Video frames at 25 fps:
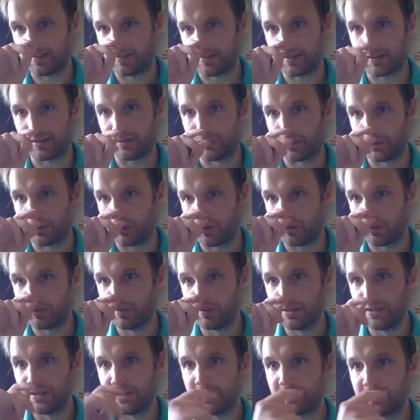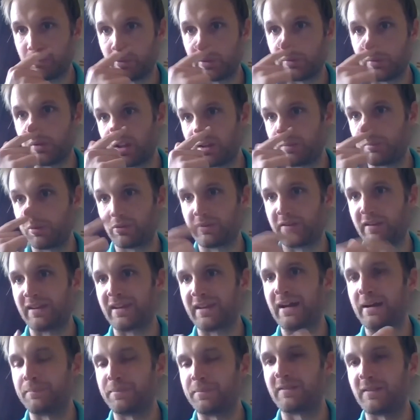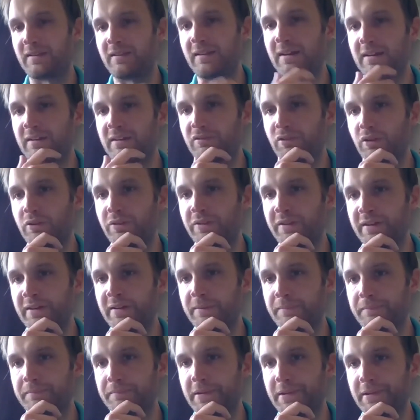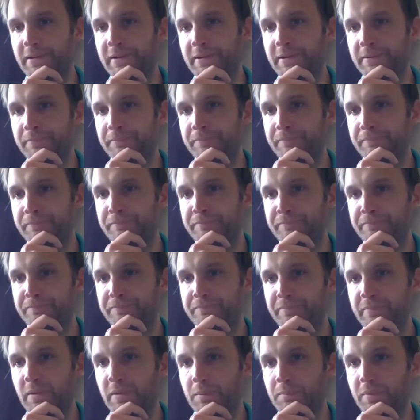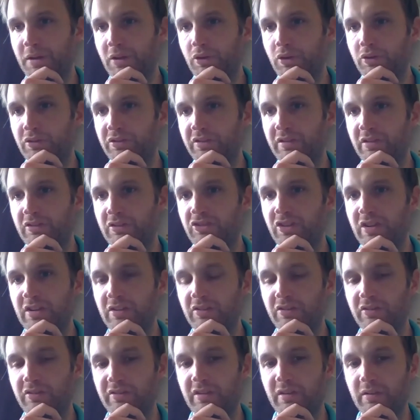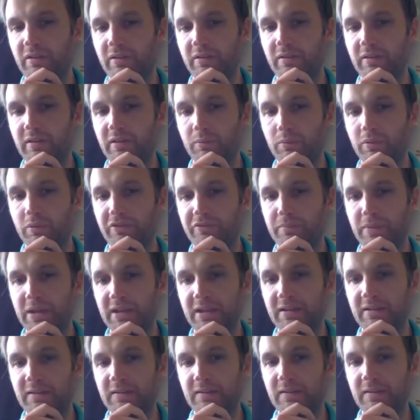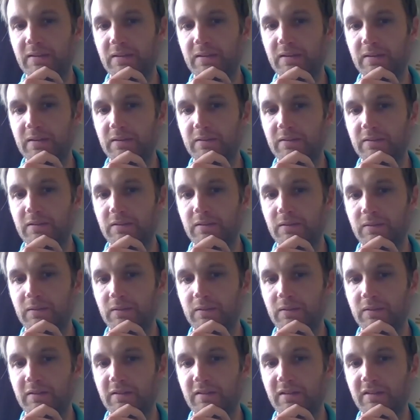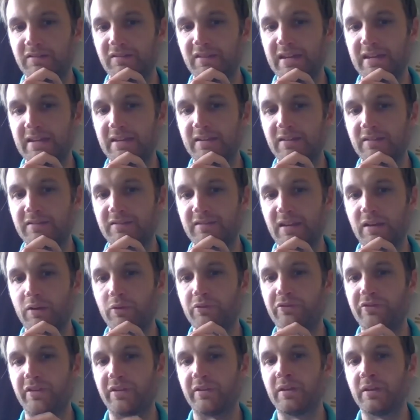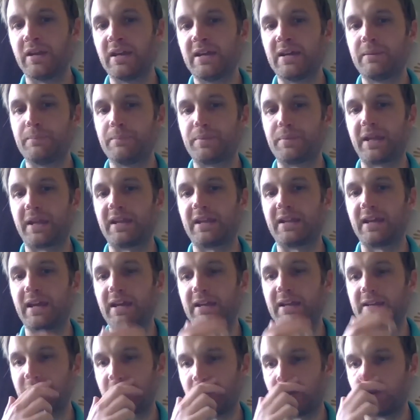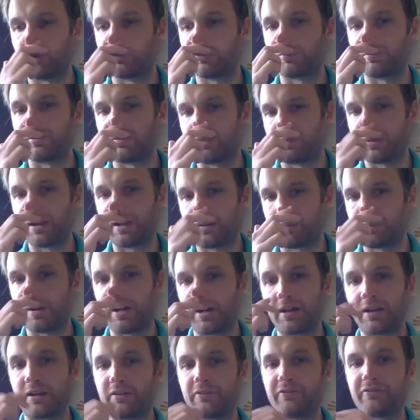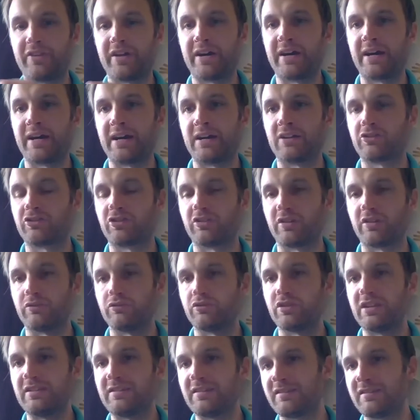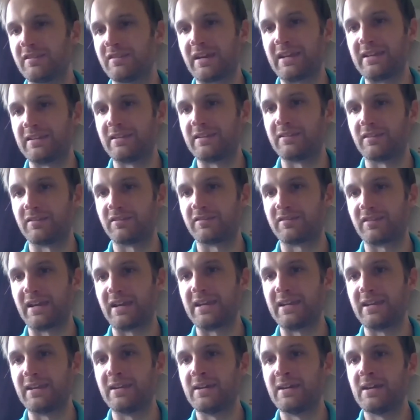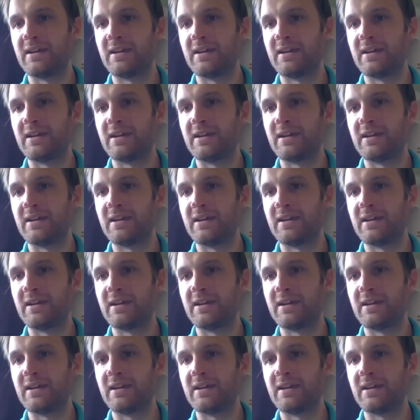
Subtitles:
come along, we were able to capitalize on that because of the changes that we've made to the site itself. And bringing it in-house was a big part of that, actually redesigning the site,